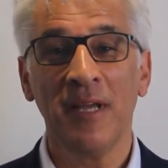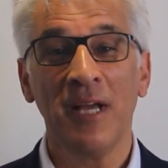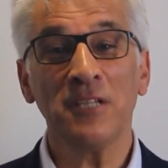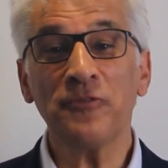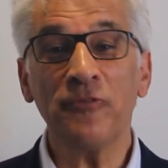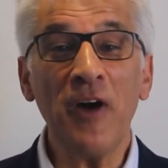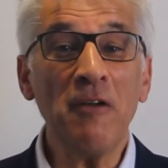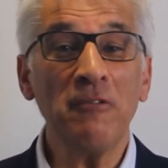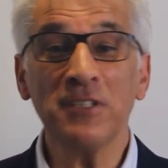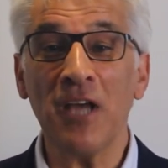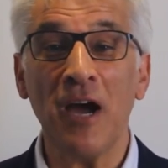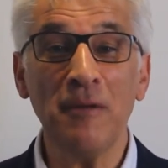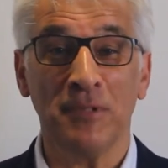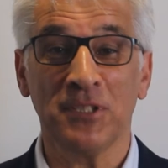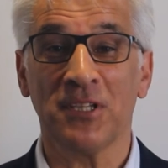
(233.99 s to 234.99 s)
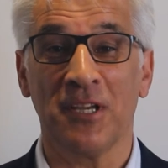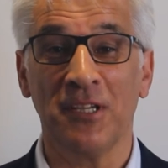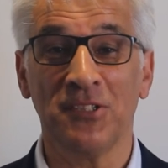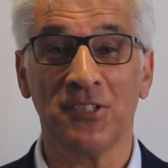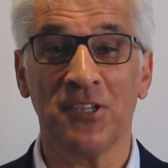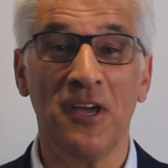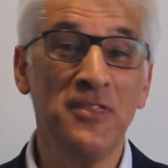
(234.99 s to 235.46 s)
As far as I was
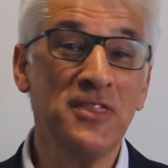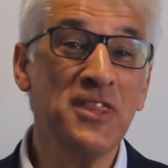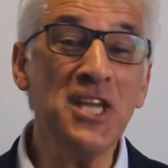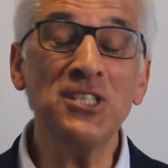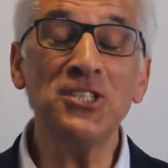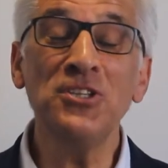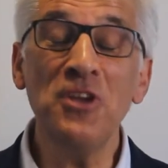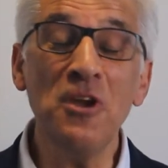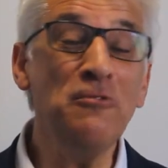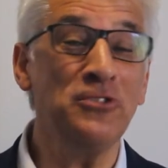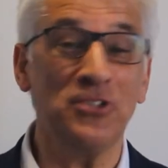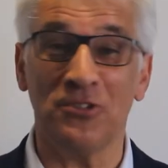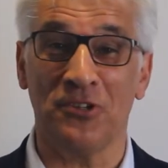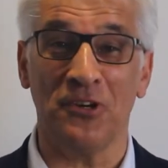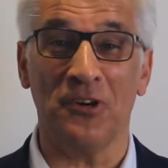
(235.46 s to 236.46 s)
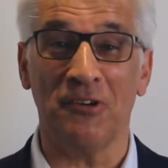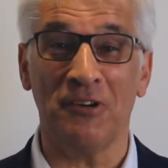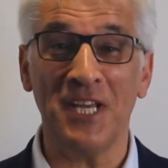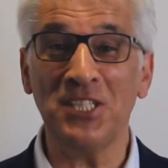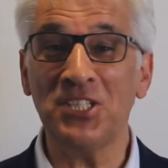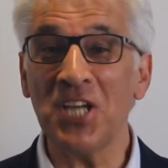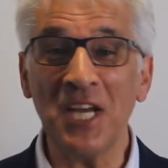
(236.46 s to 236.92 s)
concerned, this new
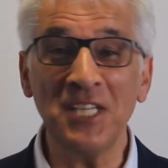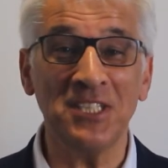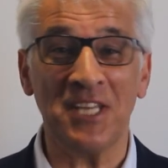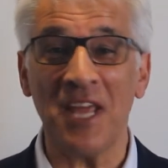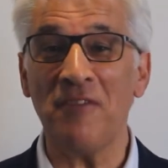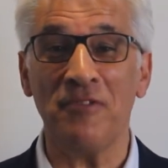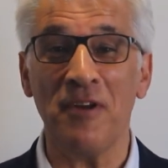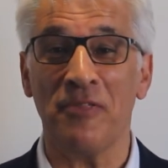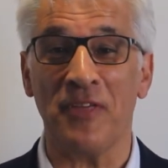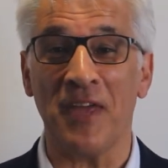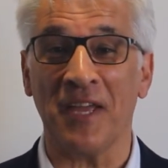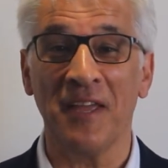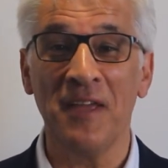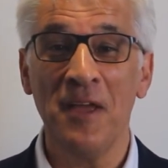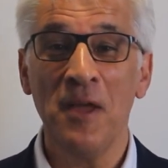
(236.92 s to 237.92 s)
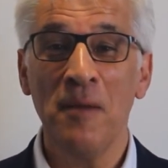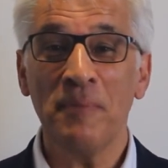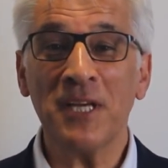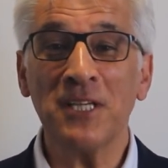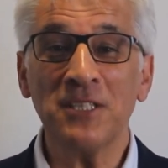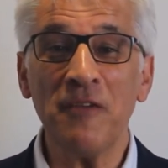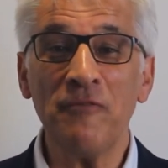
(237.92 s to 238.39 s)
story changed everything,
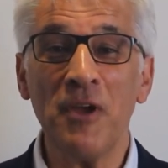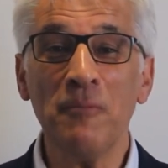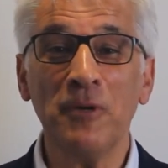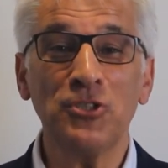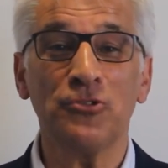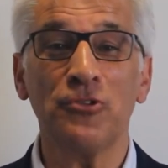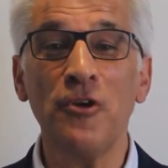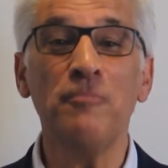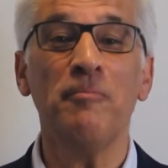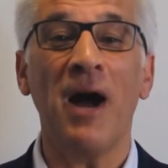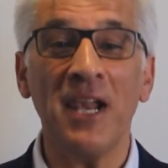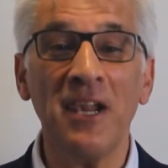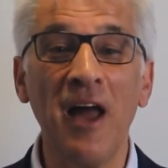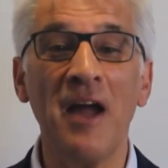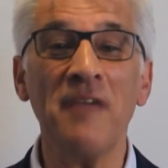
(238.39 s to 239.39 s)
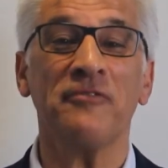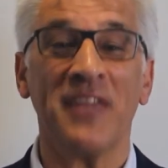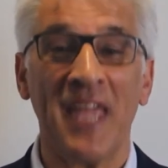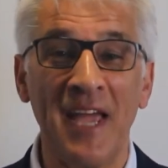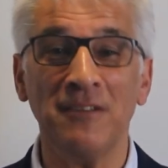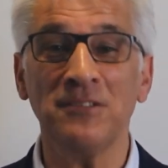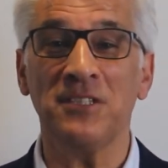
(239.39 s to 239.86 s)
because if it were true, my life
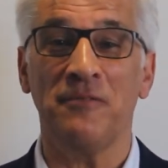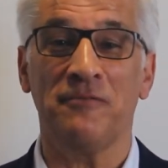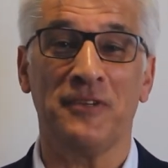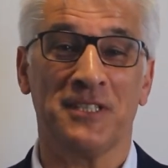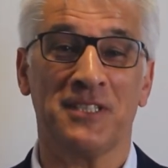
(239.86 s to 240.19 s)
counted for